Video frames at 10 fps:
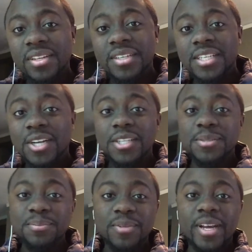That's
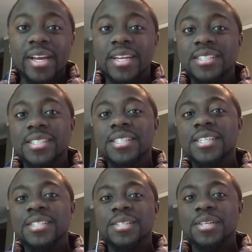awesome, and it's
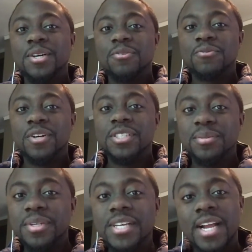good, for us to
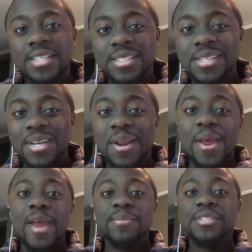be talented and
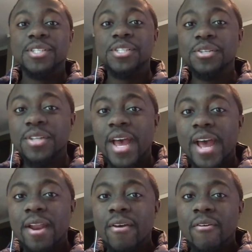able to do that.
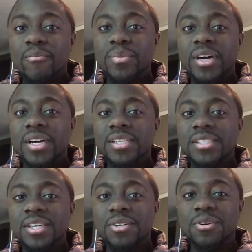But,
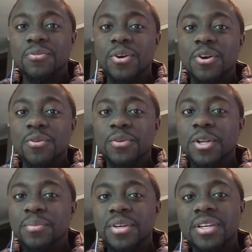if we're going to
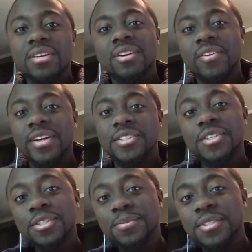really be great
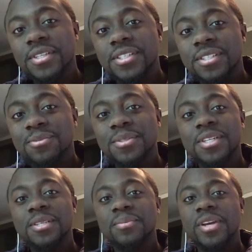church musicians, we
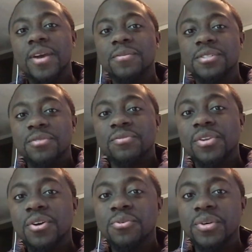need to be able to
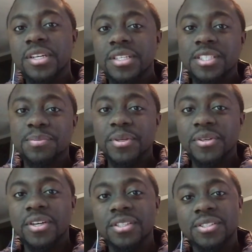flow with the
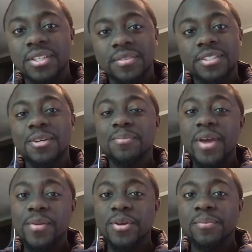spirit of the service. So
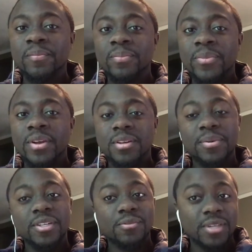maybe,
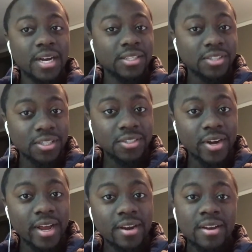depending on what kind of church you're
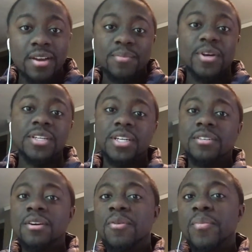at, but,
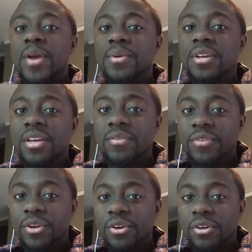maybe if
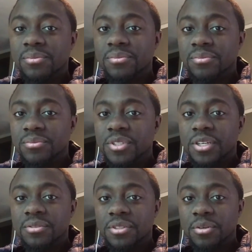you're,
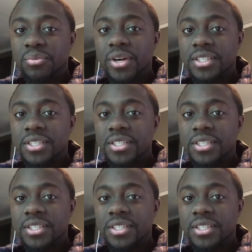during prayer